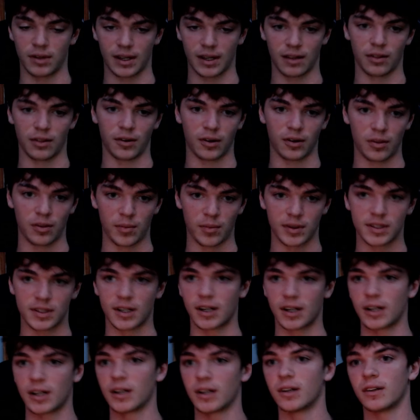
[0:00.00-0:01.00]
like learn the
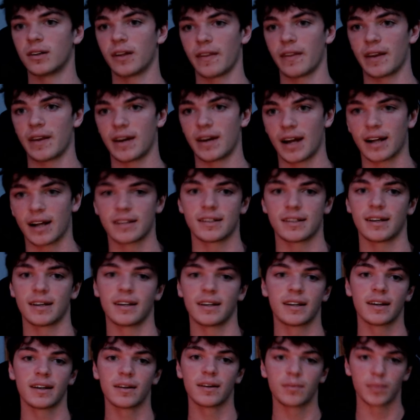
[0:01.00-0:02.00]
material and then not
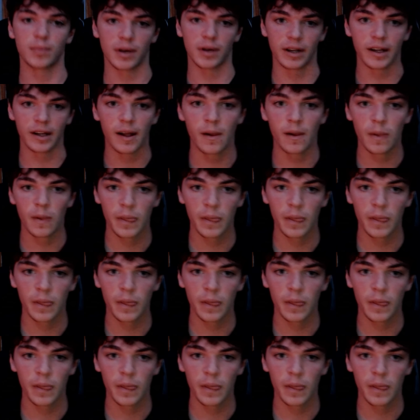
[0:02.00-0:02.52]
take it. But